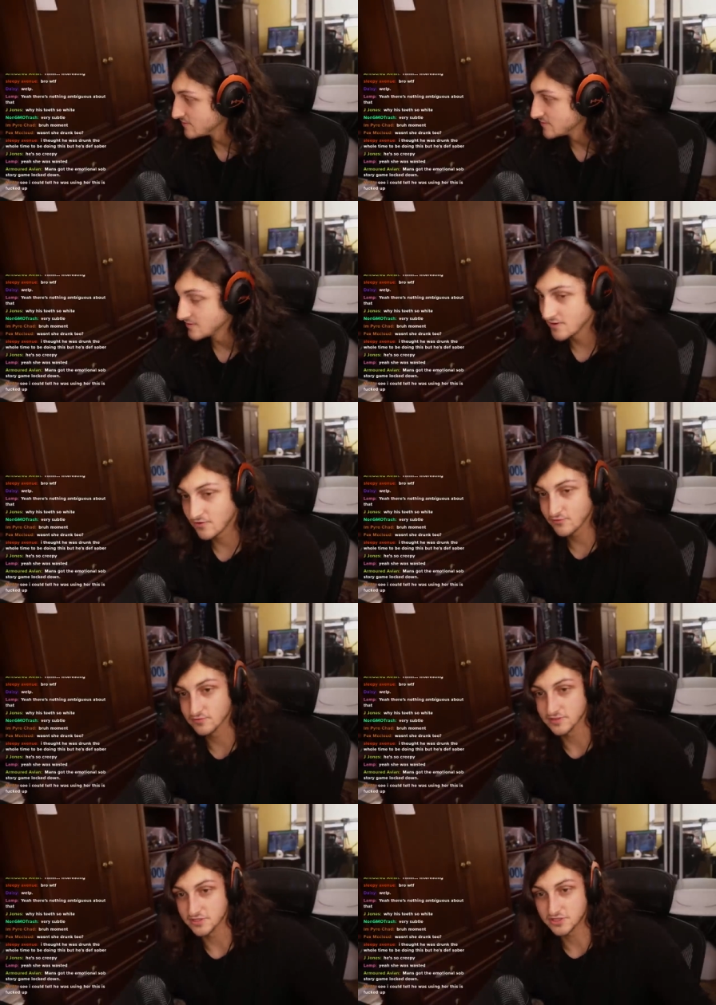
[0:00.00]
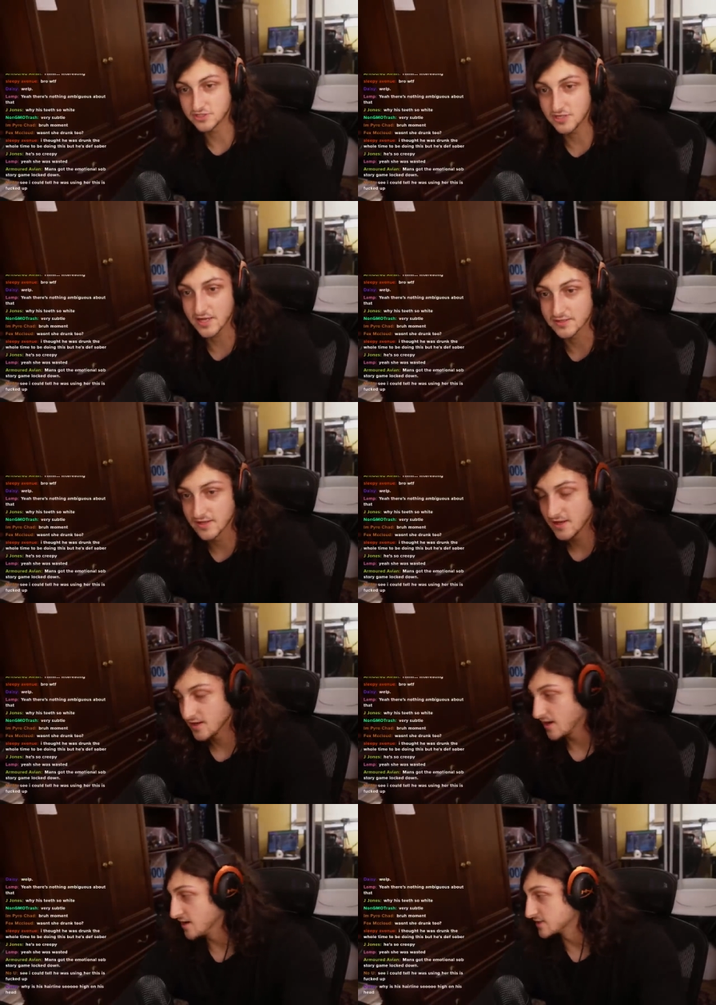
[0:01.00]
Holy shit.
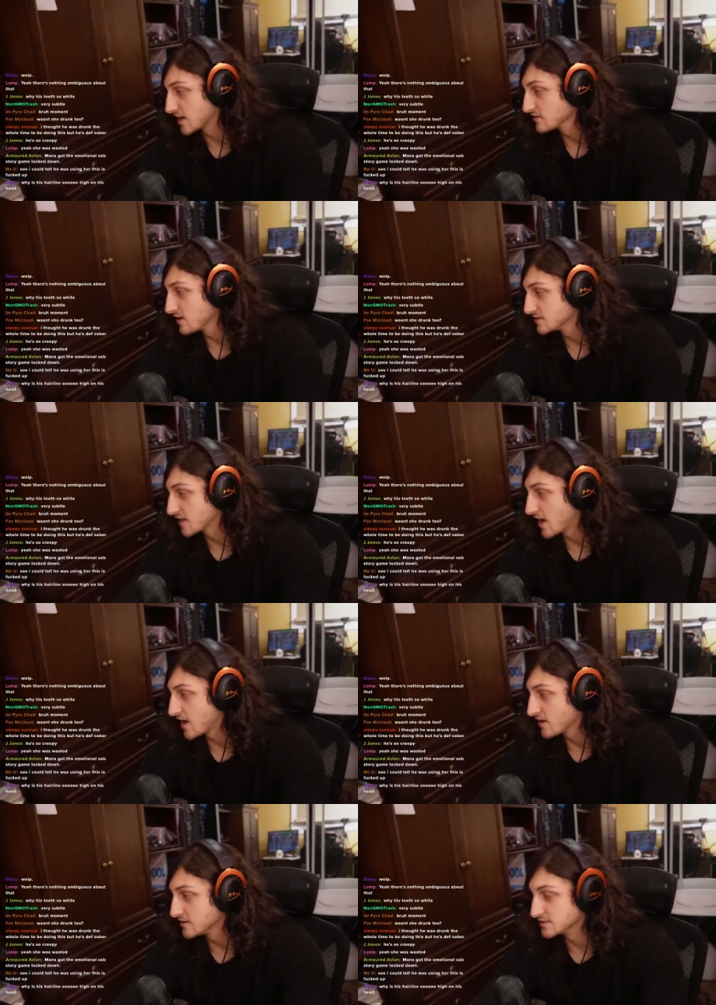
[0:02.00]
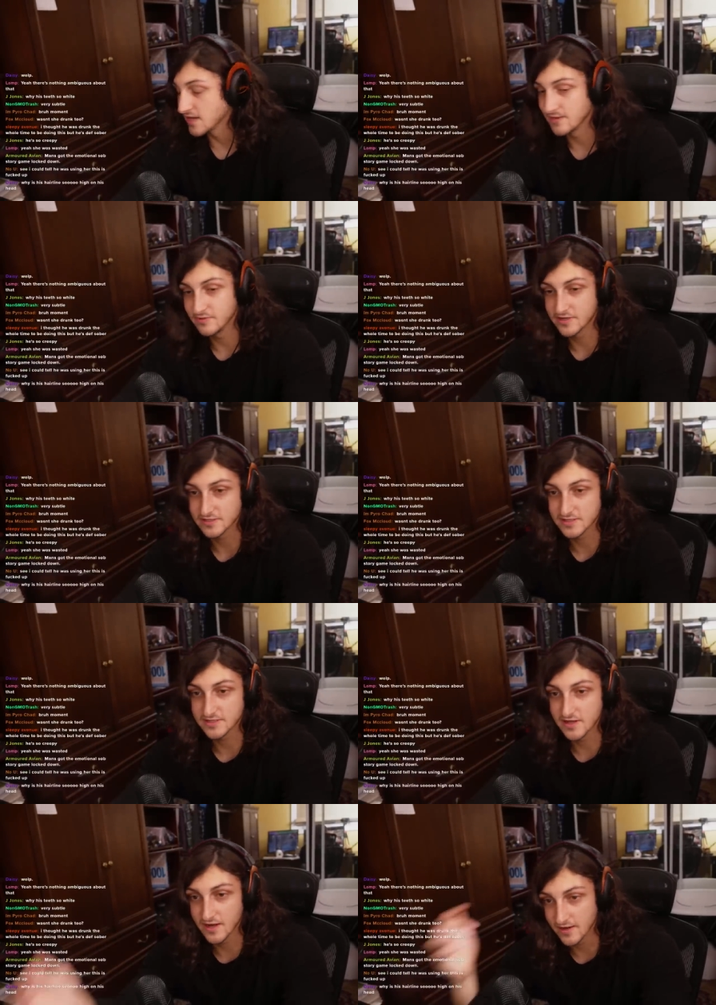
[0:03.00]
Uh, his hairline's high on his head because
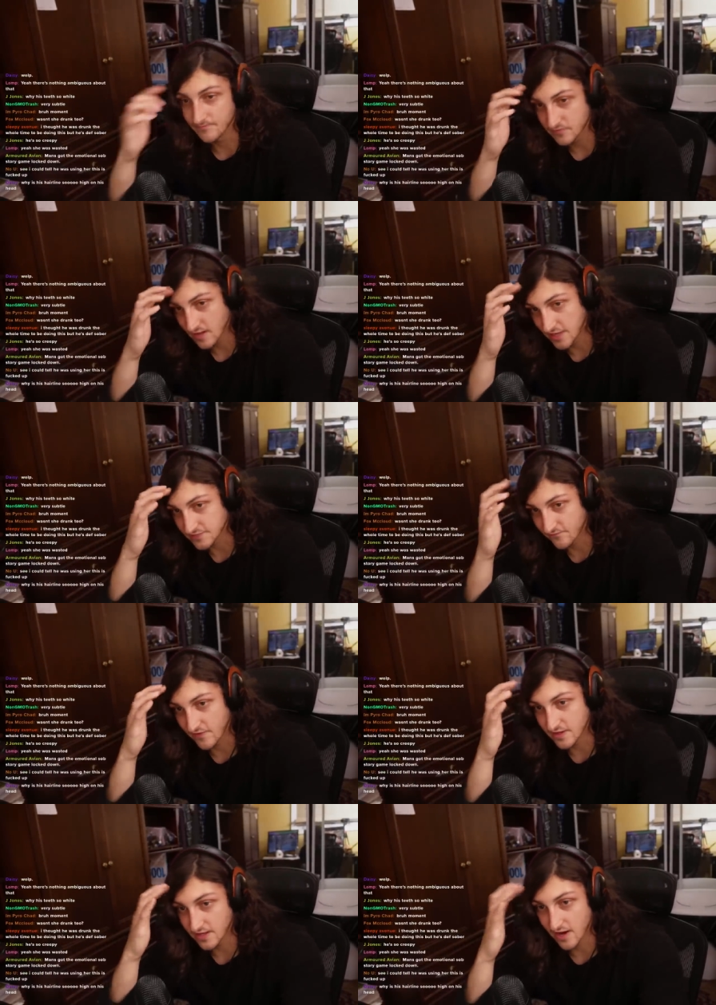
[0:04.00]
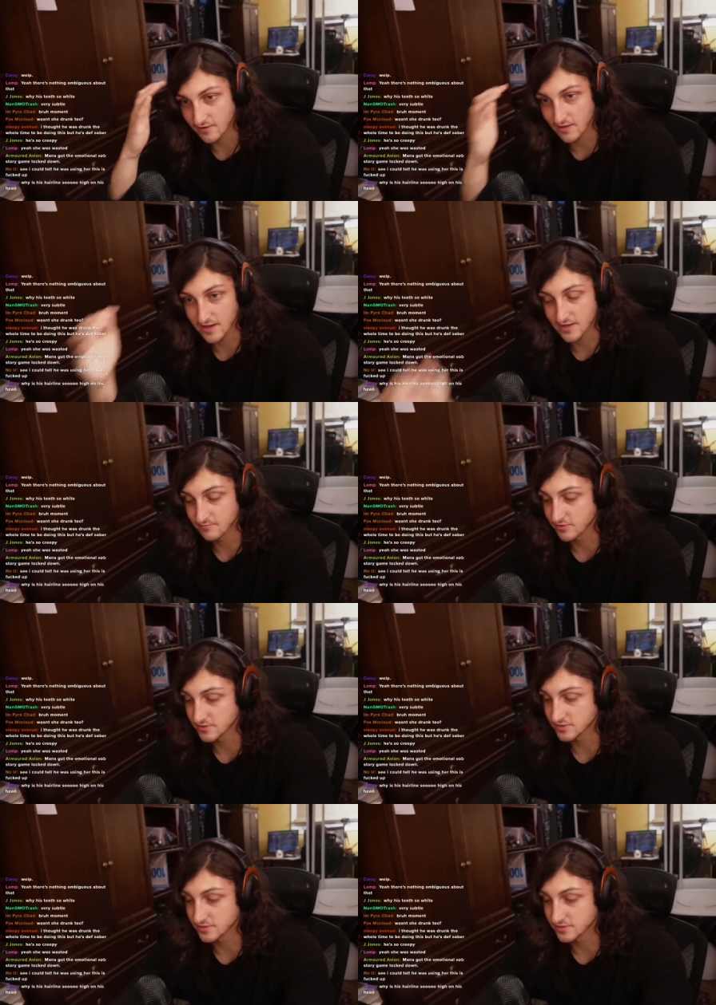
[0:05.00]
he uh, has fake hairline, I'm pretty sure.